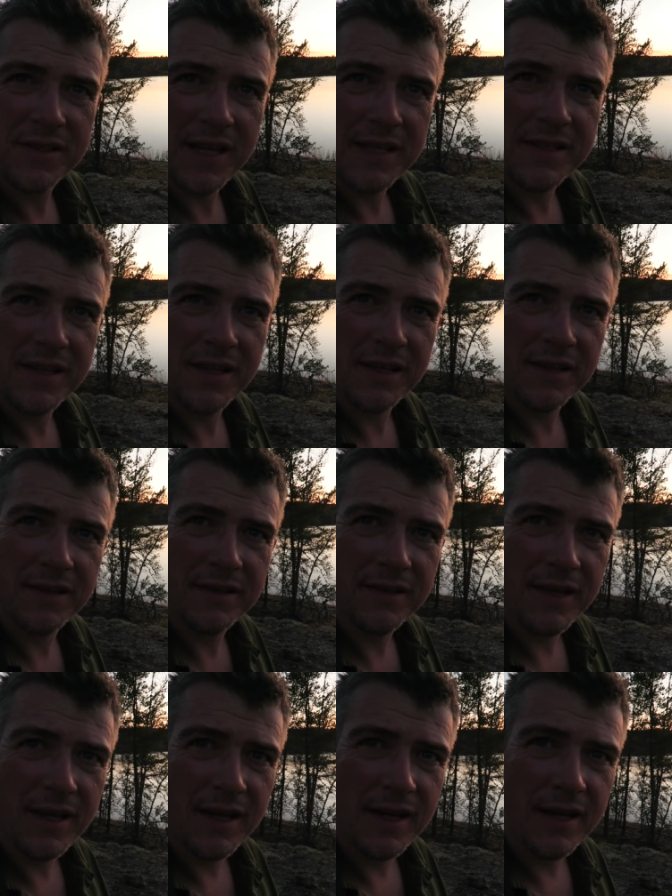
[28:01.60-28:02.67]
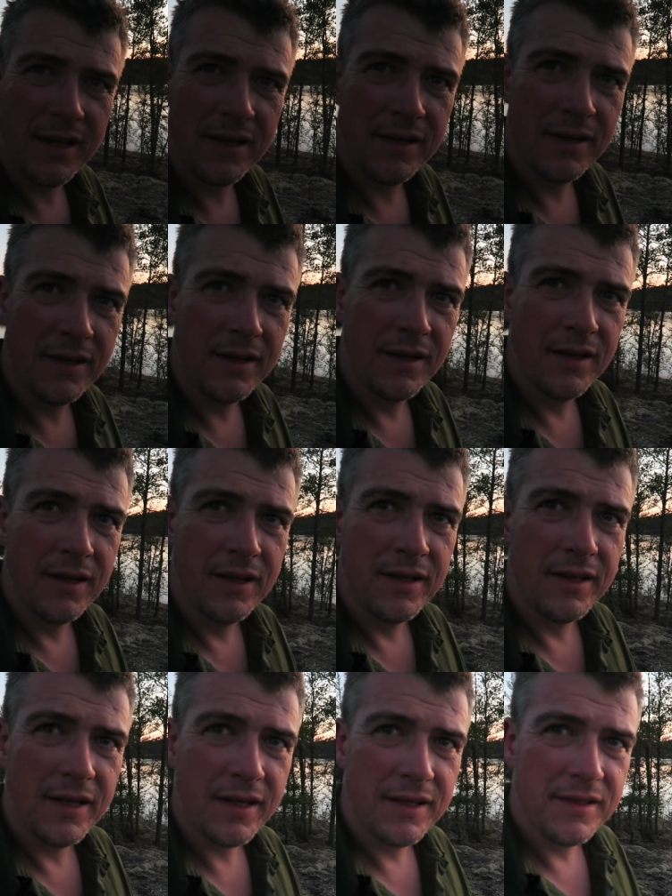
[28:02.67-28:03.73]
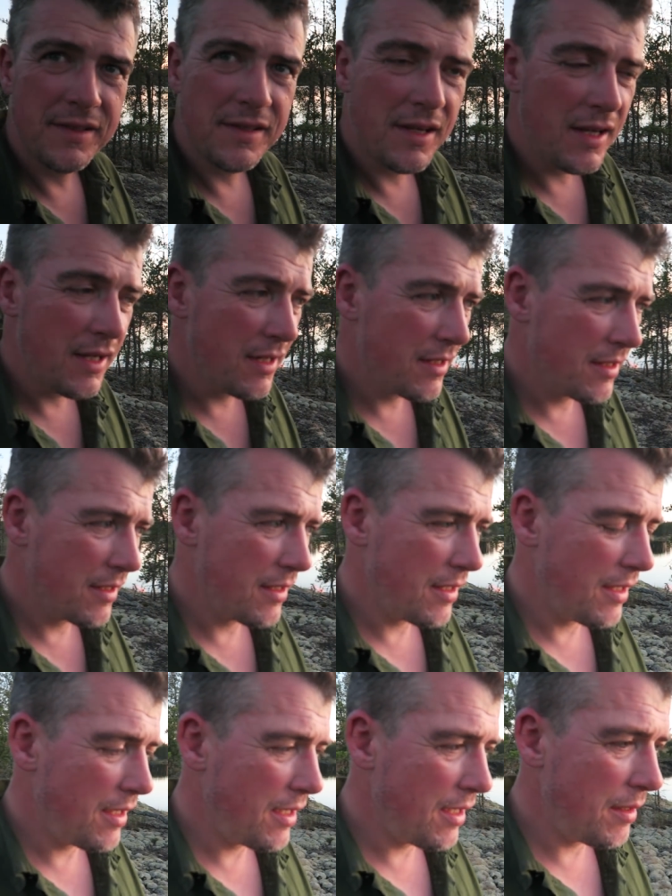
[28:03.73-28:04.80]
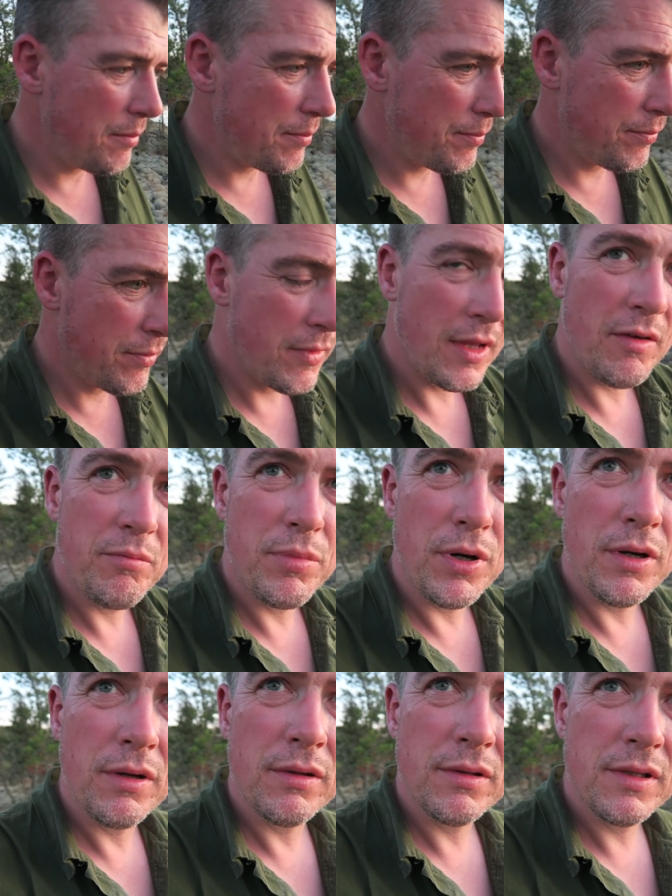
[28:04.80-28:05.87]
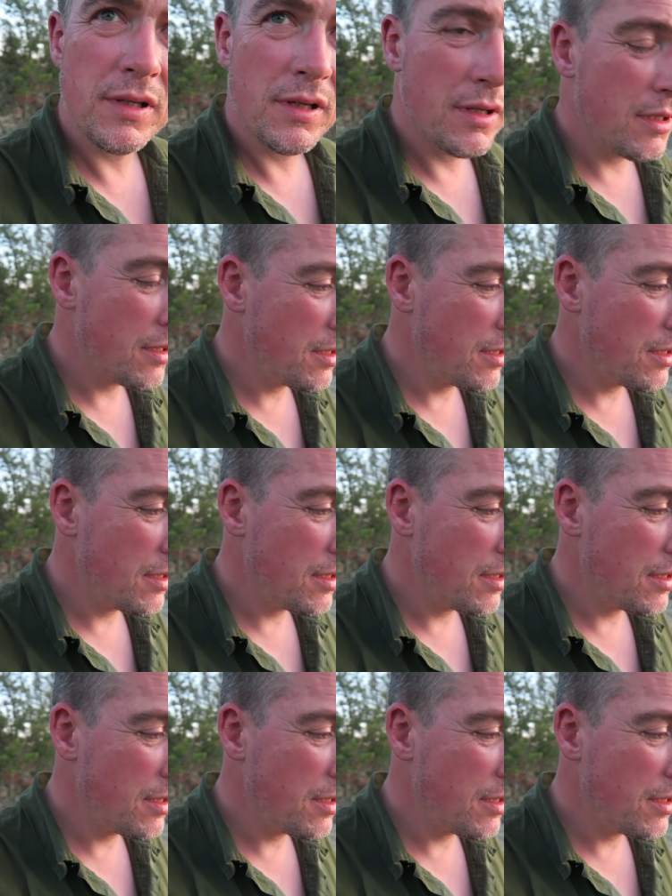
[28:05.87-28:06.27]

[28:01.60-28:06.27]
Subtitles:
setting there, you can see. I boiled